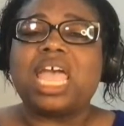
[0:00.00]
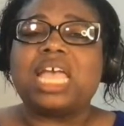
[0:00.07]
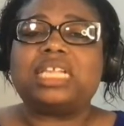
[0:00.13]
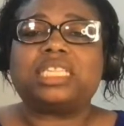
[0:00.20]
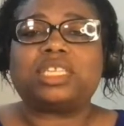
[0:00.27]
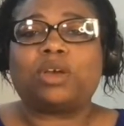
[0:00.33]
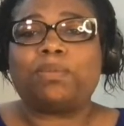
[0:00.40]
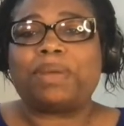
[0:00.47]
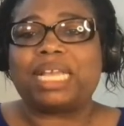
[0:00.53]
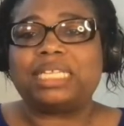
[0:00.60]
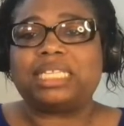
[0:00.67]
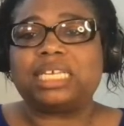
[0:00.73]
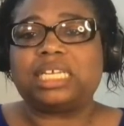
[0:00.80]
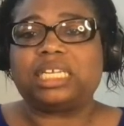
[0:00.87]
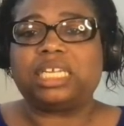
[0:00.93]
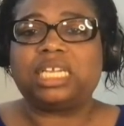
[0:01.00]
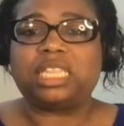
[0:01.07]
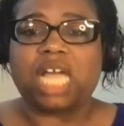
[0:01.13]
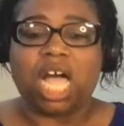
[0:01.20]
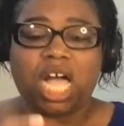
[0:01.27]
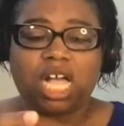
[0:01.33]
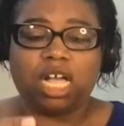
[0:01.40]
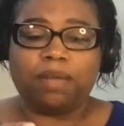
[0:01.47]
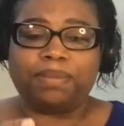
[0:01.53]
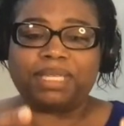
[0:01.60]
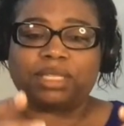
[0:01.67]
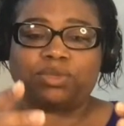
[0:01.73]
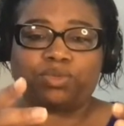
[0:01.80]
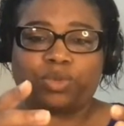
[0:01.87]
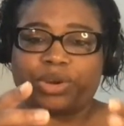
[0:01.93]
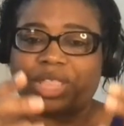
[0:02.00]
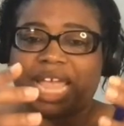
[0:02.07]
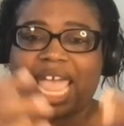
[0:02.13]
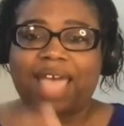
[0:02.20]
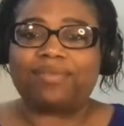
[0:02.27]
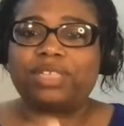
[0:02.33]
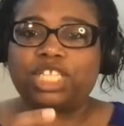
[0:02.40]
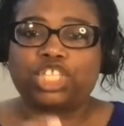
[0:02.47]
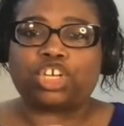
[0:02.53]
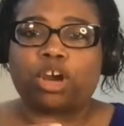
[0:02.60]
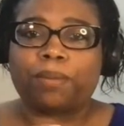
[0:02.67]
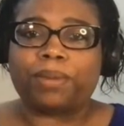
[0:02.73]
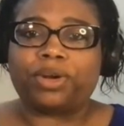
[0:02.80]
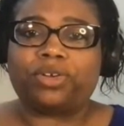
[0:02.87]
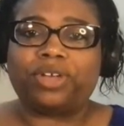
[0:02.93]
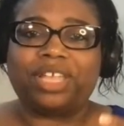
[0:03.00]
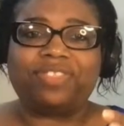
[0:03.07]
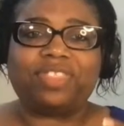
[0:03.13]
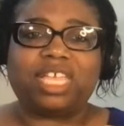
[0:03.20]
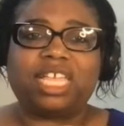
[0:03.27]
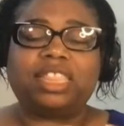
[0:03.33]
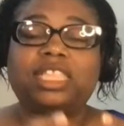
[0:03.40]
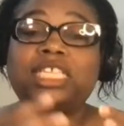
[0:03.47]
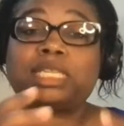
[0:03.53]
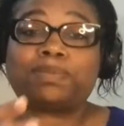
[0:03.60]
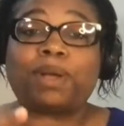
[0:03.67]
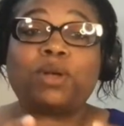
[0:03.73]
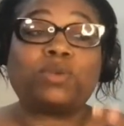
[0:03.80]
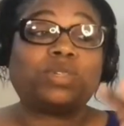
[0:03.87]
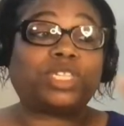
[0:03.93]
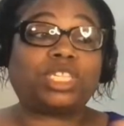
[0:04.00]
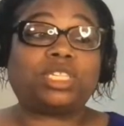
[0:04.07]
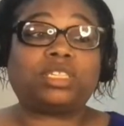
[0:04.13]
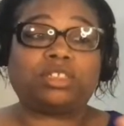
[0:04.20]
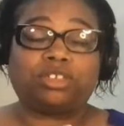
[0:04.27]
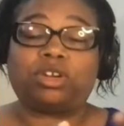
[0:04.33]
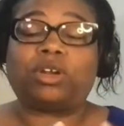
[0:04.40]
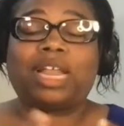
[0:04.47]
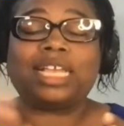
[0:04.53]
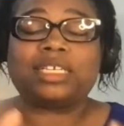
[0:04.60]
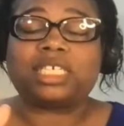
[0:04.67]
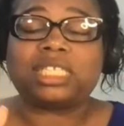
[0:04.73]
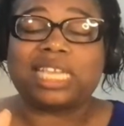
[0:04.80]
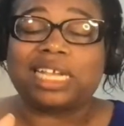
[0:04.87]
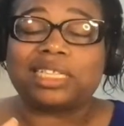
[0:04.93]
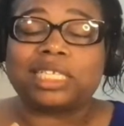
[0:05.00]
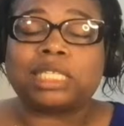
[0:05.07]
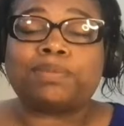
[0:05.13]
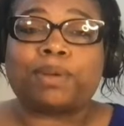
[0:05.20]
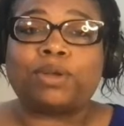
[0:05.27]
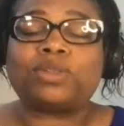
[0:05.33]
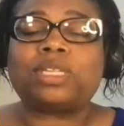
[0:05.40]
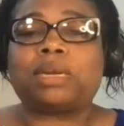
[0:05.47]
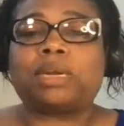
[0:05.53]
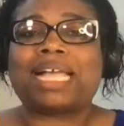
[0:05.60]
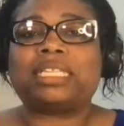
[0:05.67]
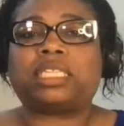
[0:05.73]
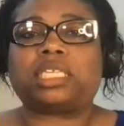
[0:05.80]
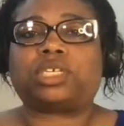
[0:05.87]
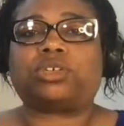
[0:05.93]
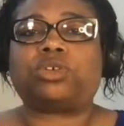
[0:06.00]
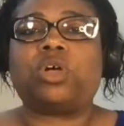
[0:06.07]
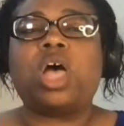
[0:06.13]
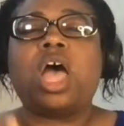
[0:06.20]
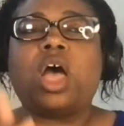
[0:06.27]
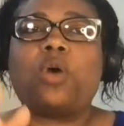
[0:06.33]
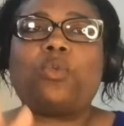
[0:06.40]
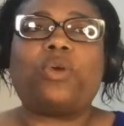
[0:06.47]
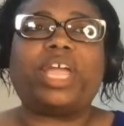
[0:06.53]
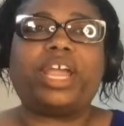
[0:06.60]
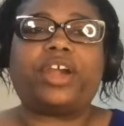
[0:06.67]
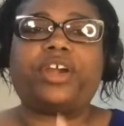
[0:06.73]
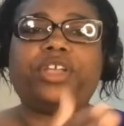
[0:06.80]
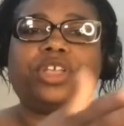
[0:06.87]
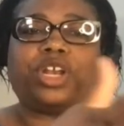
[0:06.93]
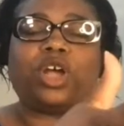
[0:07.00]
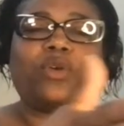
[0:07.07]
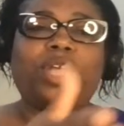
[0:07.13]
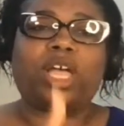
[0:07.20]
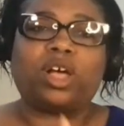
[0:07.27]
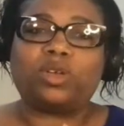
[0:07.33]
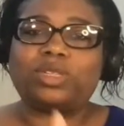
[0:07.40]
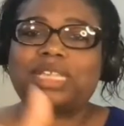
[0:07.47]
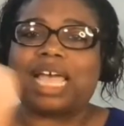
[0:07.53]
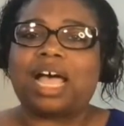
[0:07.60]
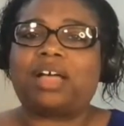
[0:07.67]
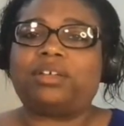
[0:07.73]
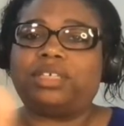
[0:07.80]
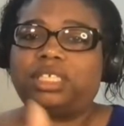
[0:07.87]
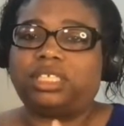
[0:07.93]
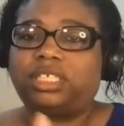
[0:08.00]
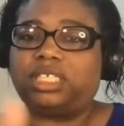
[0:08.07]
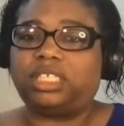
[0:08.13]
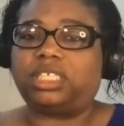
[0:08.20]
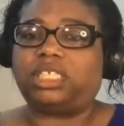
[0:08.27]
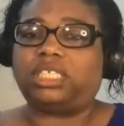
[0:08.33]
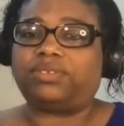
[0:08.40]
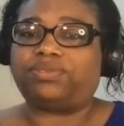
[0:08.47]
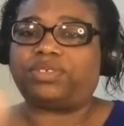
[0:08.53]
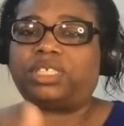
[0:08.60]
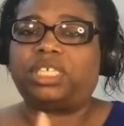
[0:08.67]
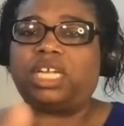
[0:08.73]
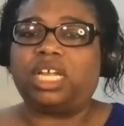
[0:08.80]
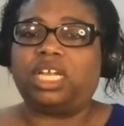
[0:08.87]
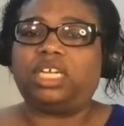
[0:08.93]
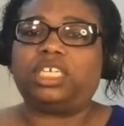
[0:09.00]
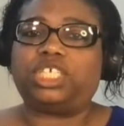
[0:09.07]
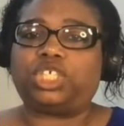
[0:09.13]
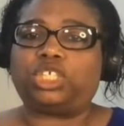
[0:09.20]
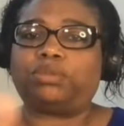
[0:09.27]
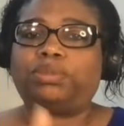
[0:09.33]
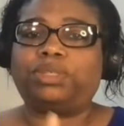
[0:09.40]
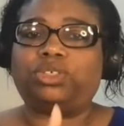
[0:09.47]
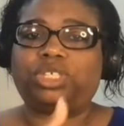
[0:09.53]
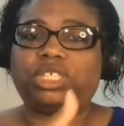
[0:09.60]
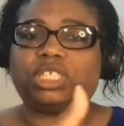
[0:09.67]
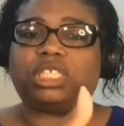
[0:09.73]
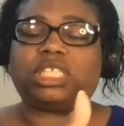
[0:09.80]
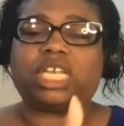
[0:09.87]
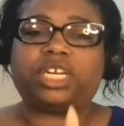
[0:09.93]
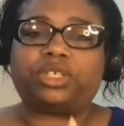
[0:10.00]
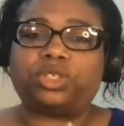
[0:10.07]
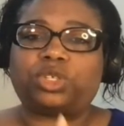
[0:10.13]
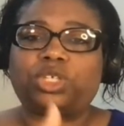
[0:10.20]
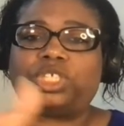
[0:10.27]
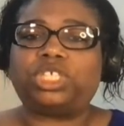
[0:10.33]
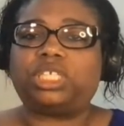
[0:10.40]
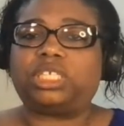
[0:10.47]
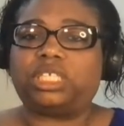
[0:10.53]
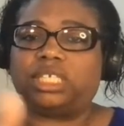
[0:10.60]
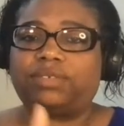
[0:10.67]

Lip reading: And so basically the hub is where they have this terminal, and then the spokes is, like just like the spokes on a bicycle, where, it goes out to the different distribution centers or to the